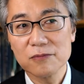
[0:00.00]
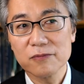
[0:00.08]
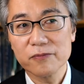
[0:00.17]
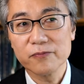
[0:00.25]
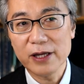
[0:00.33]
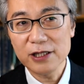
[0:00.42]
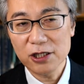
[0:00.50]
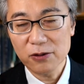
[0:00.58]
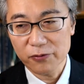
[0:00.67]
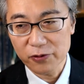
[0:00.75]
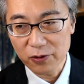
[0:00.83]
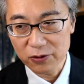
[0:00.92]
many
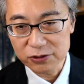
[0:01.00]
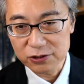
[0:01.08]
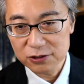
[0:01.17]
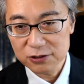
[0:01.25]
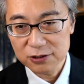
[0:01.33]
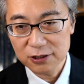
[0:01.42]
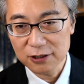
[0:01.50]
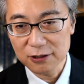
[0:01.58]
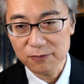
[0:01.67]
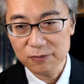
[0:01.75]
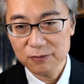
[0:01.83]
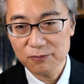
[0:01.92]
of those
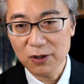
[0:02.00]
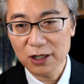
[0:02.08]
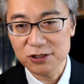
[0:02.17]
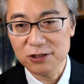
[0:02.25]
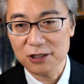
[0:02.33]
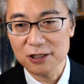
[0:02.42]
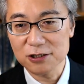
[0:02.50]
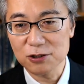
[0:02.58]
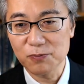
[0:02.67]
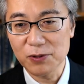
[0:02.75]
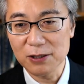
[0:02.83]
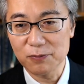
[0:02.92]

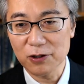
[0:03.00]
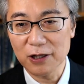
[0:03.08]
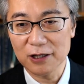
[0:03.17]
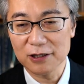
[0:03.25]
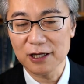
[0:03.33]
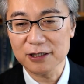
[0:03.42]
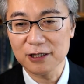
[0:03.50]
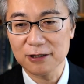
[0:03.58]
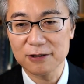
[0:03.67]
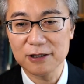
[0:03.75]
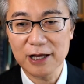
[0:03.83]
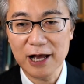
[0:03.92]
marginalized people are
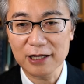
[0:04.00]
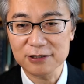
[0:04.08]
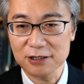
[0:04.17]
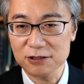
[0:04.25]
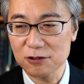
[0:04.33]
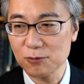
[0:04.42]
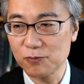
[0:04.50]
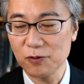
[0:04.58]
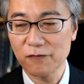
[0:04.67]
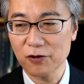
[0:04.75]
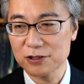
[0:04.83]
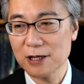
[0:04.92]
lacking access to,
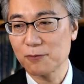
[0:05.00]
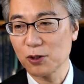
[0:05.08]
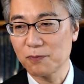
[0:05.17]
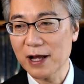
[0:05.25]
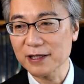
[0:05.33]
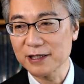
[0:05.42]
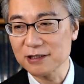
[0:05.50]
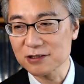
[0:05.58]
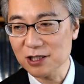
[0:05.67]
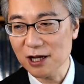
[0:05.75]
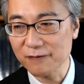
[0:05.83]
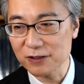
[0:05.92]
for example, banking
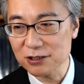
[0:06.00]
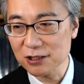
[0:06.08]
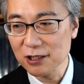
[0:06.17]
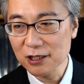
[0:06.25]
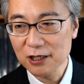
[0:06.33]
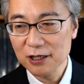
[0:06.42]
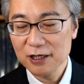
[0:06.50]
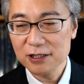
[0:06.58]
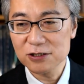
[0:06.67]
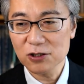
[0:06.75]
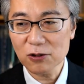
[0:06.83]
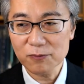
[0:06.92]
service
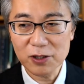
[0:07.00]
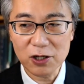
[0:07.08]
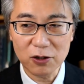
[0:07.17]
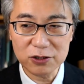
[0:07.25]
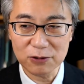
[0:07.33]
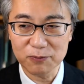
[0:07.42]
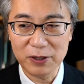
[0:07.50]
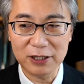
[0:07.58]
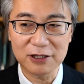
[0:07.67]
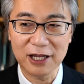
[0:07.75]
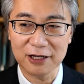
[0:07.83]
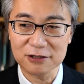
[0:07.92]
is not because of big
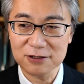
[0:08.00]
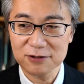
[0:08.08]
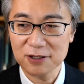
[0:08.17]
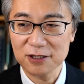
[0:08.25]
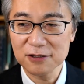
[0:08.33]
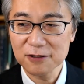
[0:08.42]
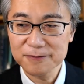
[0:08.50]
techs, right?